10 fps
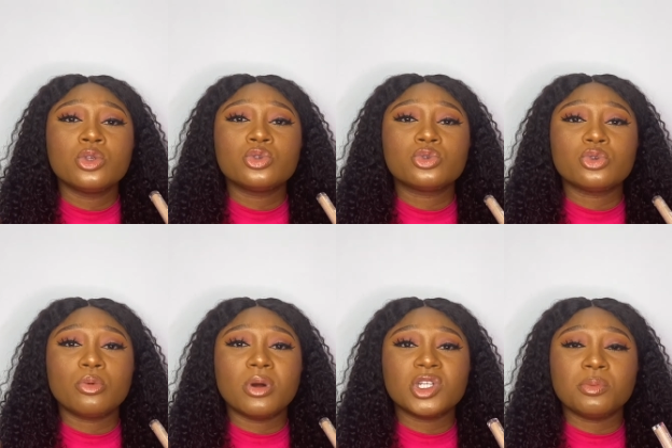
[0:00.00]
so
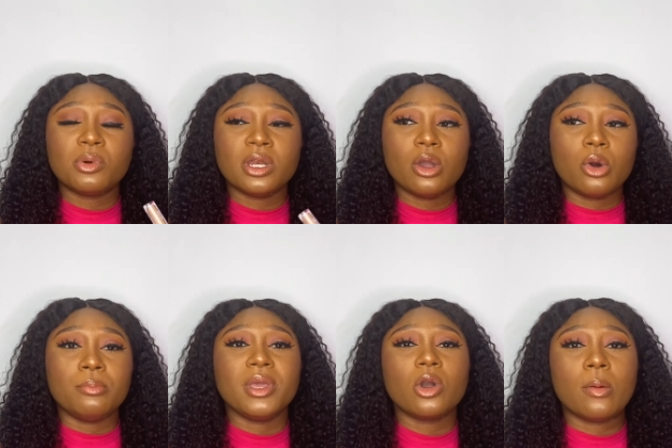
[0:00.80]
much money
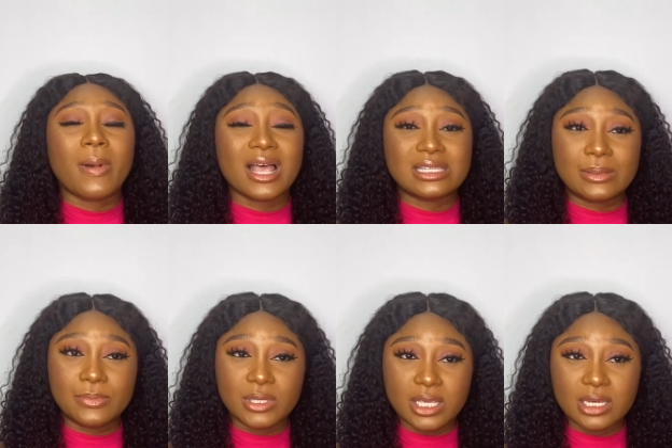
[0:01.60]
on makeup as a
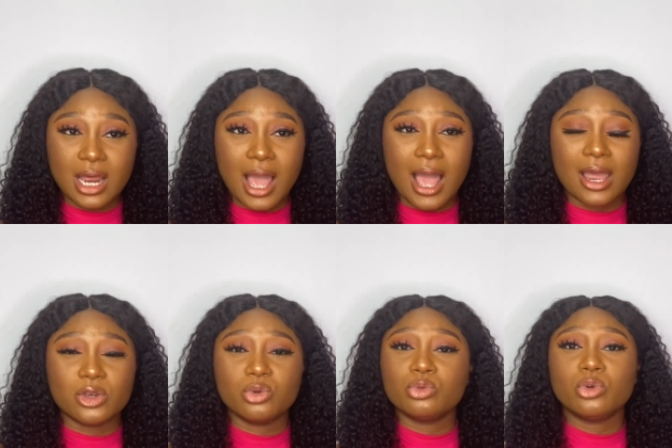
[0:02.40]
beginner,
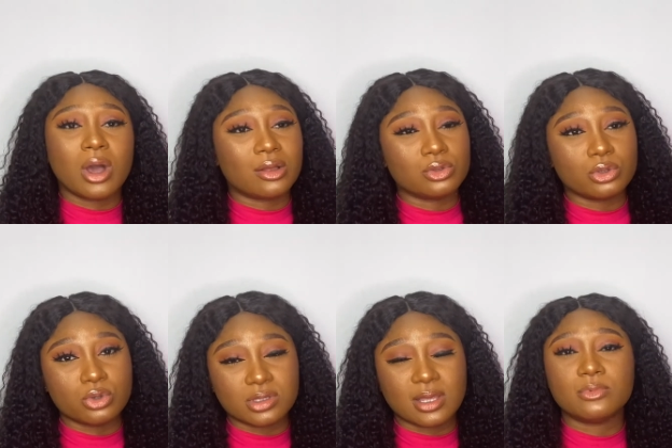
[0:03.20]
and you won't know how to
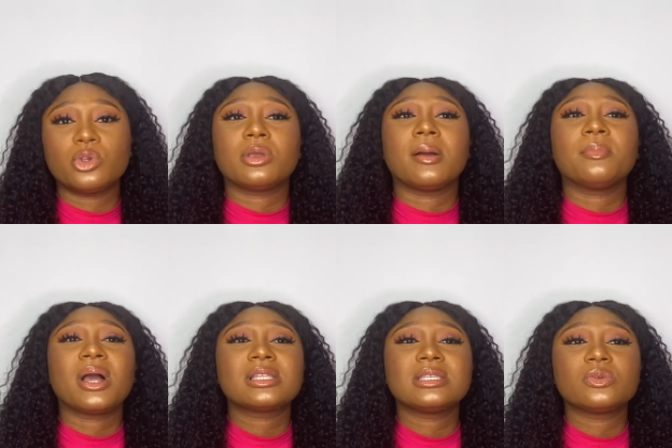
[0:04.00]
use them, so you can
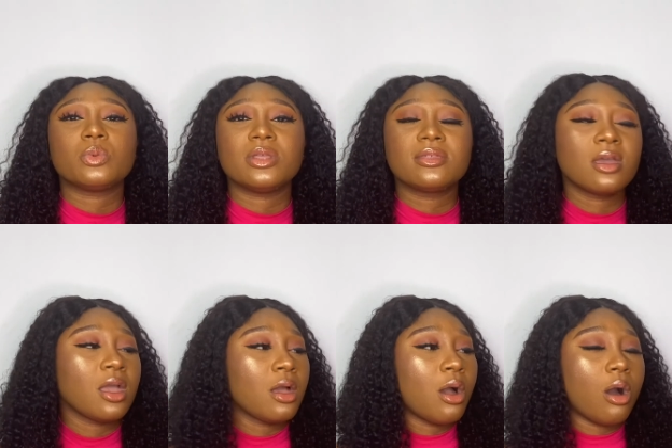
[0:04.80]
practice with
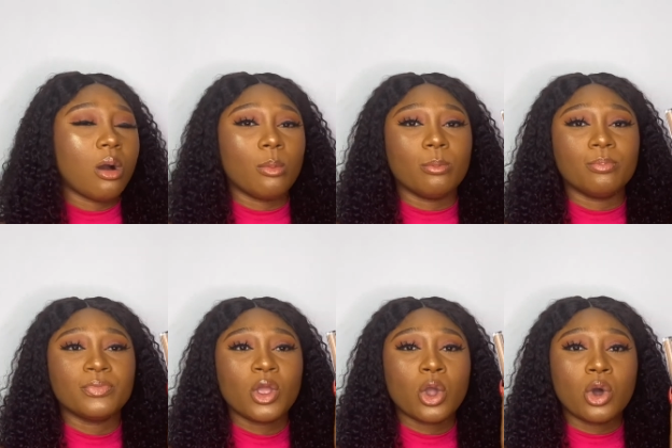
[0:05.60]

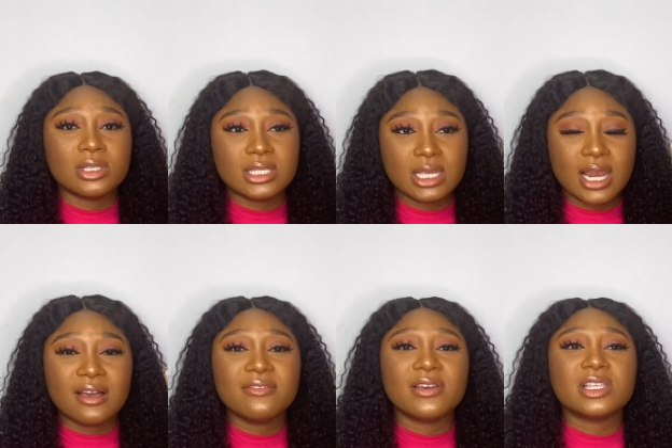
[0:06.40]

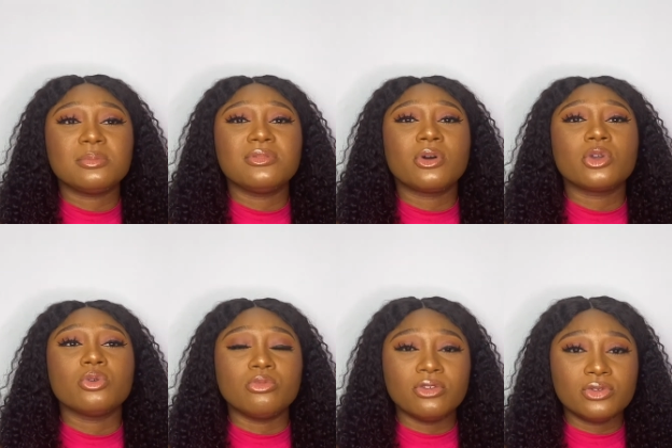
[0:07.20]
concealer first before you
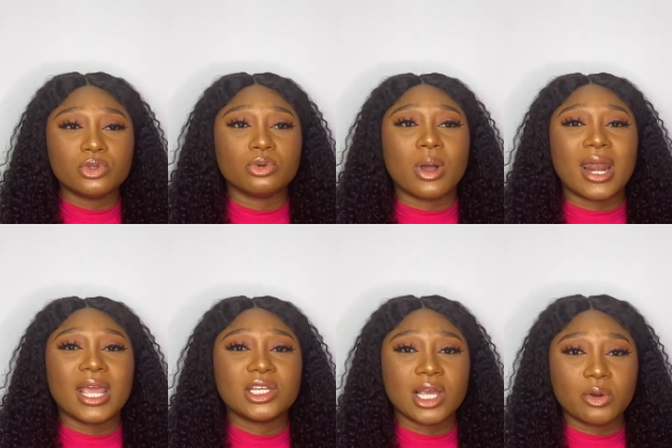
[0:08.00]
move to an
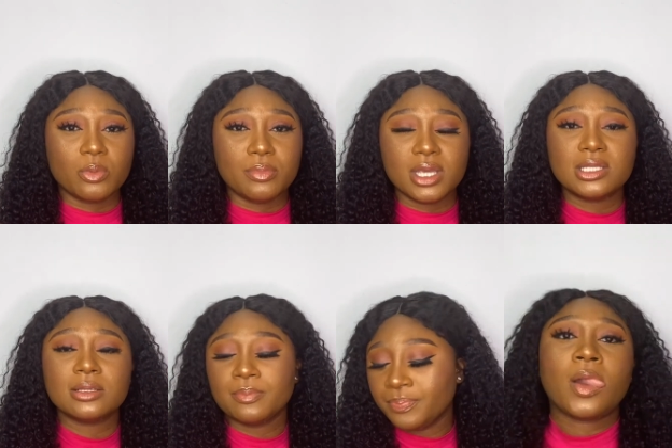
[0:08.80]
eyeshadow base.
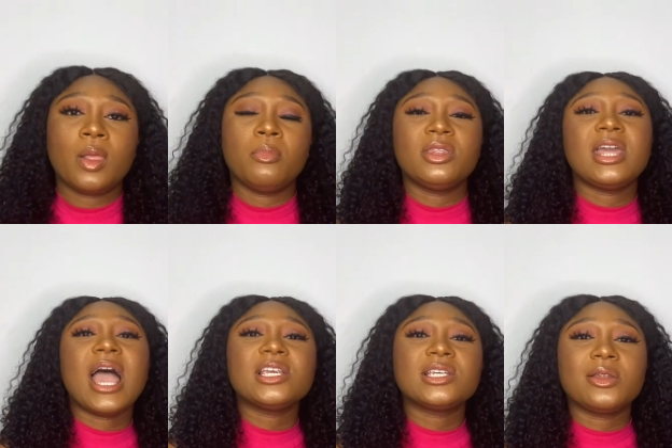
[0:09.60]
But the
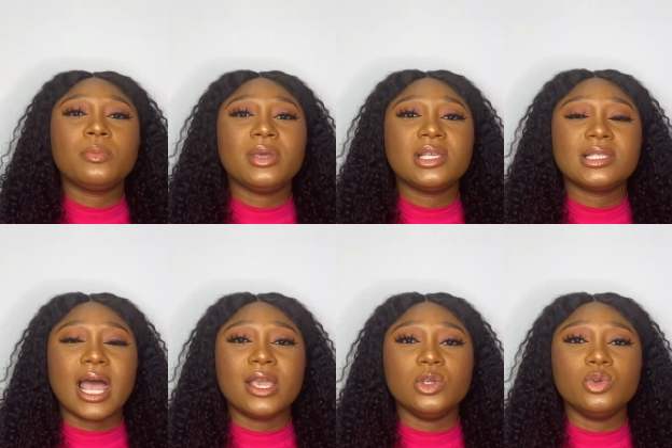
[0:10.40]
eyeshadow base
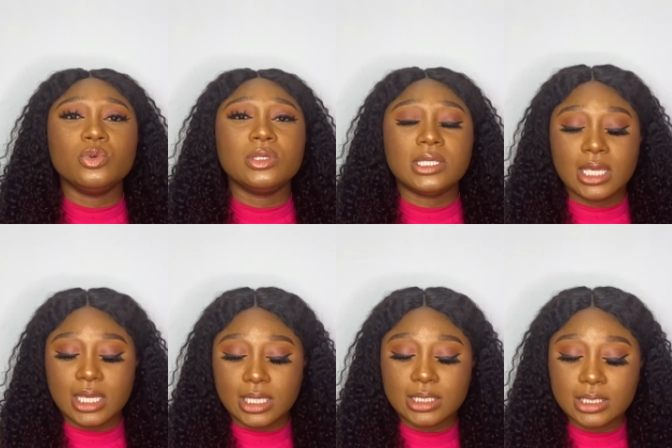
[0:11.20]
I use
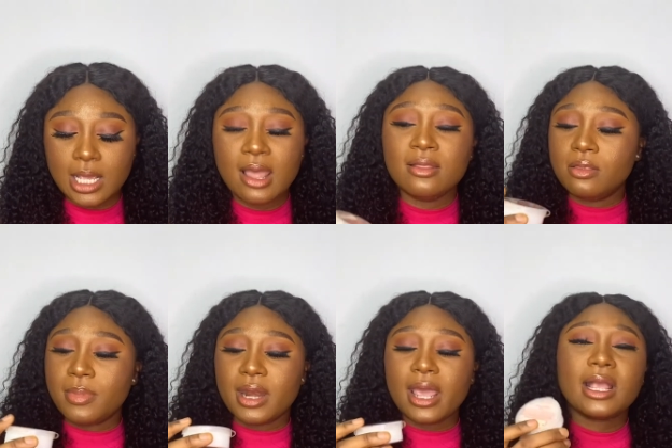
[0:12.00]
is the
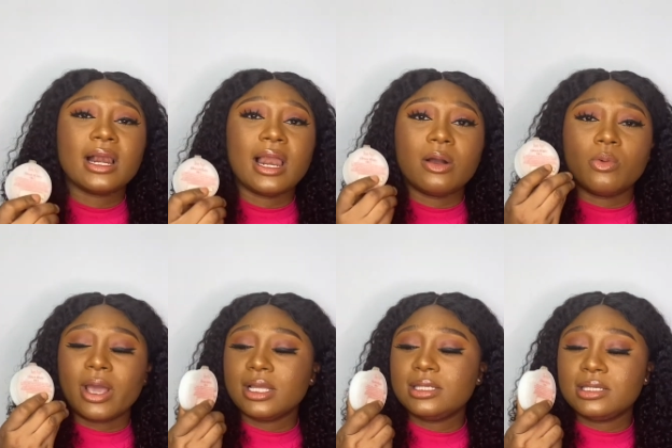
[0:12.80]
Benign Clown
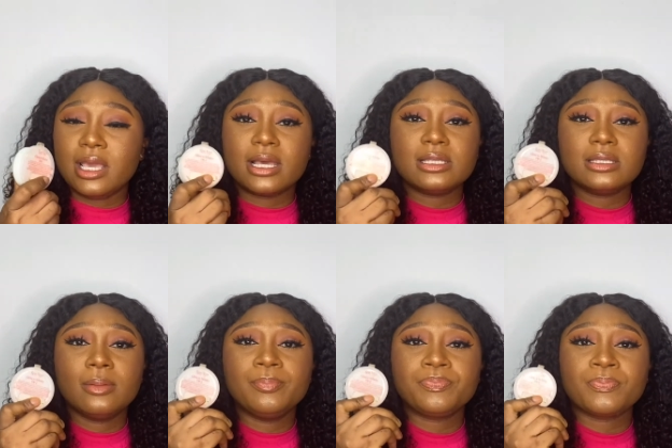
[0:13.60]
White. Yes,
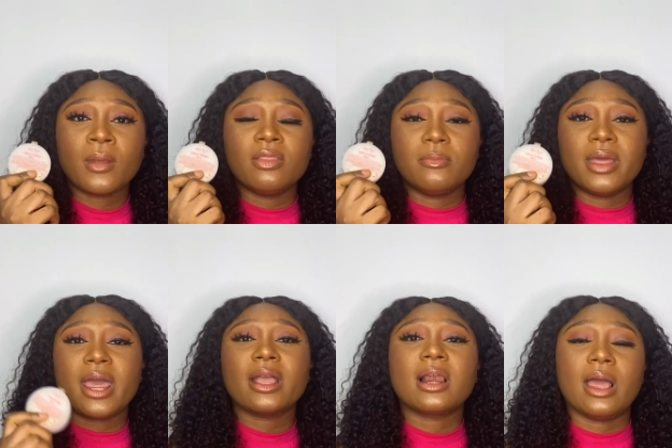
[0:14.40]
the
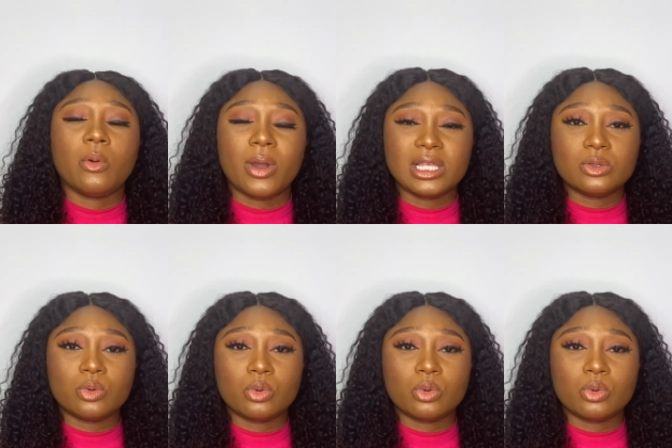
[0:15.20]
Benign Clown White